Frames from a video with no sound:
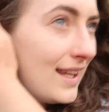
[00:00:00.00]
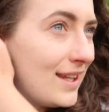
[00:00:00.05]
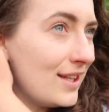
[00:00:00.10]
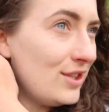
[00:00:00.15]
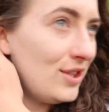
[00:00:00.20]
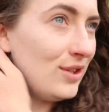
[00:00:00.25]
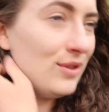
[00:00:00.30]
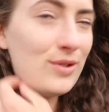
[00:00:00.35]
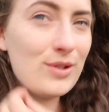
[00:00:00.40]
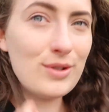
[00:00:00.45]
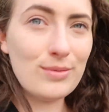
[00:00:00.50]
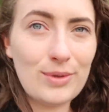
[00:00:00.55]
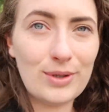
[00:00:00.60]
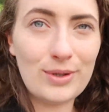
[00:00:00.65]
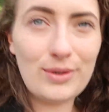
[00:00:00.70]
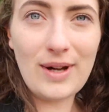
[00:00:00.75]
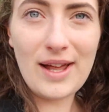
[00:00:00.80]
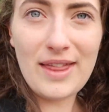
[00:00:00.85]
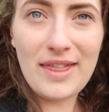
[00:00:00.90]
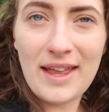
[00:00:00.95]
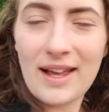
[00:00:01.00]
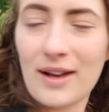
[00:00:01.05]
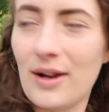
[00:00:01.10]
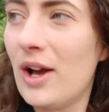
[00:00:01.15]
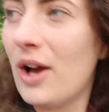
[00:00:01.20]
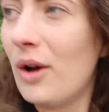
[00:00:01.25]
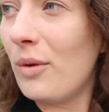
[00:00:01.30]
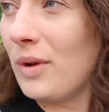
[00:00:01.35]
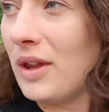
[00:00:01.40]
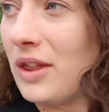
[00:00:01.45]
than usual. I think
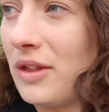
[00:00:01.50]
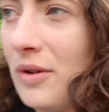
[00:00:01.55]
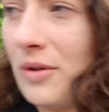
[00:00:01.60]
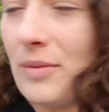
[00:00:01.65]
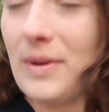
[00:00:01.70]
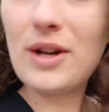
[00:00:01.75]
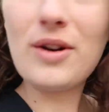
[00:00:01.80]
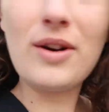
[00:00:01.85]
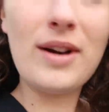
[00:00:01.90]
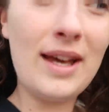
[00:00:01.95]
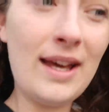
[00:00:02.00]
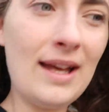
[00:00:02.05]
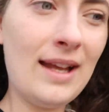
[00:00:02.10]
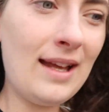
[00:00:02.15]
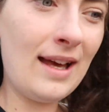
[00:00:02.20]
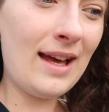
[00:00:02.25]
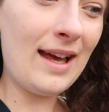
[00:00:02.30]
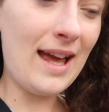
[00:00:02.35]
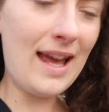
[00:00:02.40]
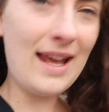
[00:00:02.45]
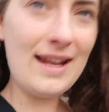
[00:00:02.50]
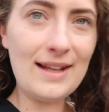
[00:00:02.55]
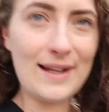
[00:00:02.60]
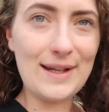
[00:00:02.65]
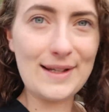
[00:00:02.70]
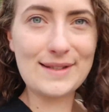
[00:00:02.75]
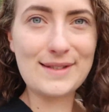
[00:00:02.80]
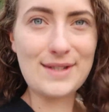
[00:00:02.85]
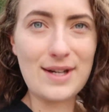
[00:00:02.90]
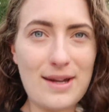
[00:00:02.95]
we thought we got here at 8
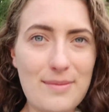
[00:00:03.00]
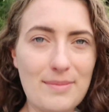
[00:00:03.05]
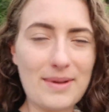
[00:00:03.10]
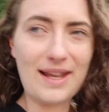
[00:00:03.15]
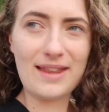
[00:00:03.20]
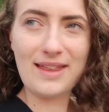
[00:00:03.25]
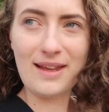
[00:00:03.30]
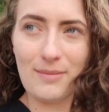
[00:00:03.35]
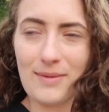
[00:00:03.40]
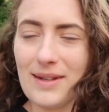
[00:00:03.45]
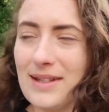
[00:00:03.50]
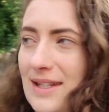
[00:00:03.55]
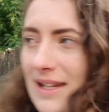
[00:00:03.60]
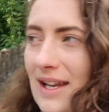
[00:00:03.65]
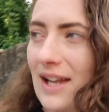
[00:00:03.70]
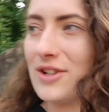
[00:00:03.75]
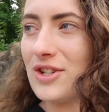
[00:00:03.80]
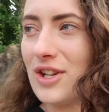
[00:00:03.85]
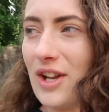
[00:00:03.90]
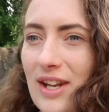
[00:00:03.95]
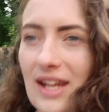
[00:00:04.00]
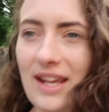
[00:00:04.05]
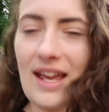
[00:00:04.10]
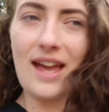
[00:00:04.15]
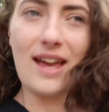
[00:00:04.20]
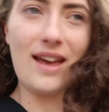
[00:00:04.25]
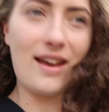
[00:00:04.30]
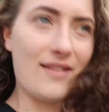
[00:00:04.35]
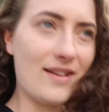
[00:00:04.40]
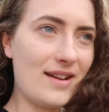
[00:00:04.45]
last time, but I think we did actually only
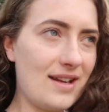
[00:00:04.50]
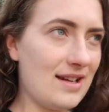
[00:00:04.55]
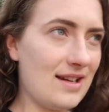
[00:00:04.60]
get here at